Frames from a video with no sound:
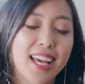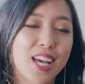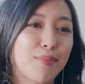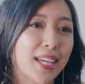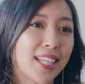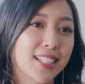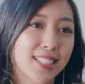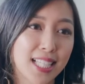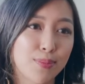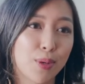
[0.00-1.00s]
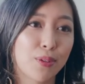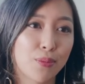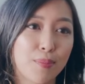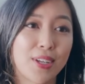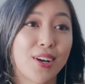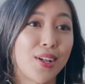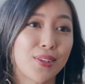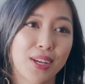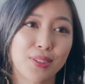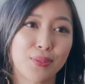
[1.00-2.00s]
and make it accessible for women all
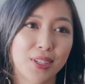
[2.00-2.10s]
around the